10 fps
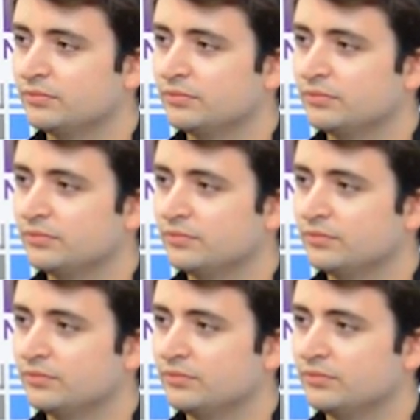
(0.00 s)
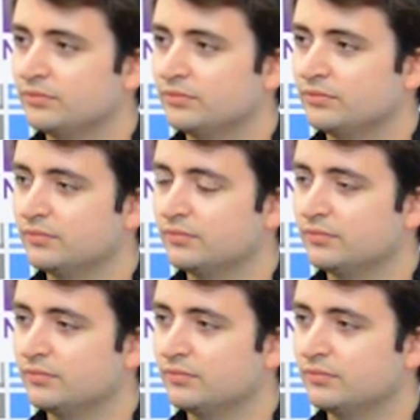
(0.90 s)

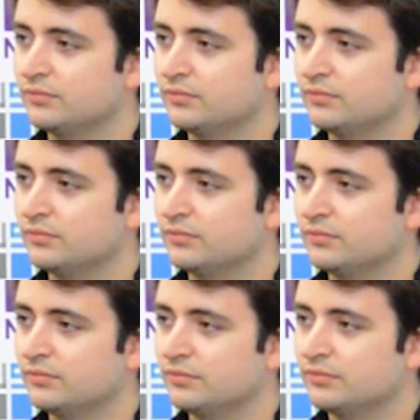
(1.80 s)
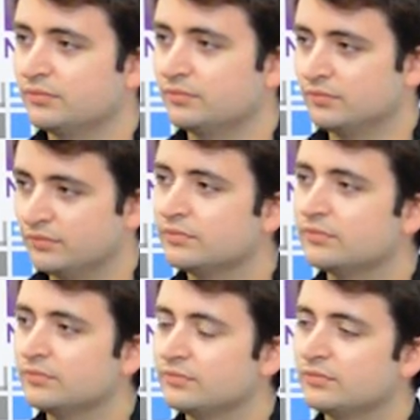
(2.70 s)

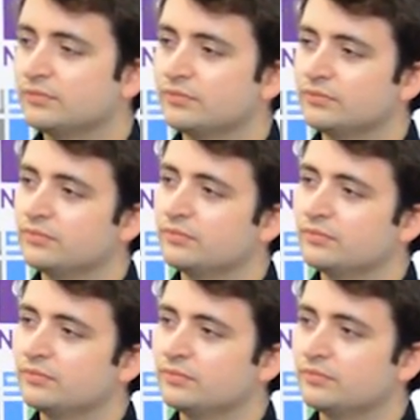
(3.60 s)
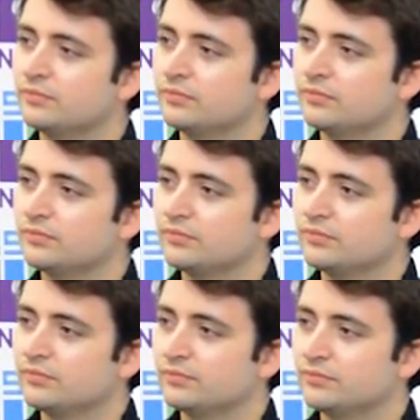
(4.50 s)

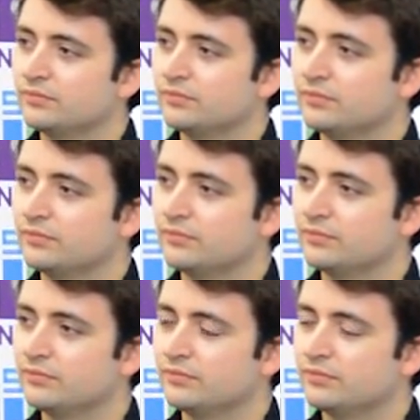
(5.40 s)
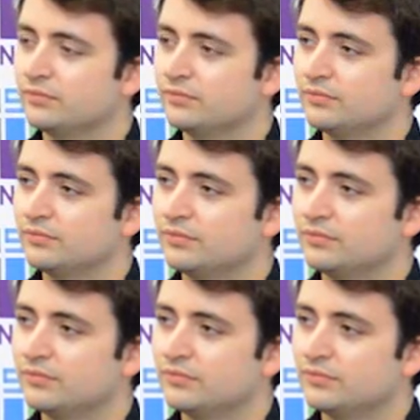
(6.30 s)

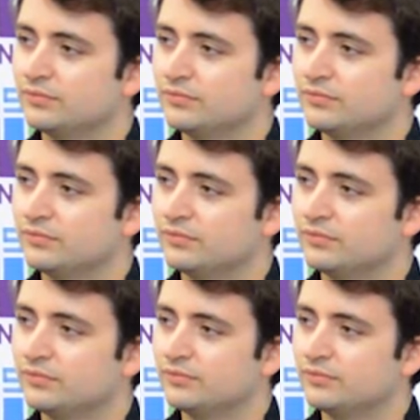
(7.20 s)
(silent)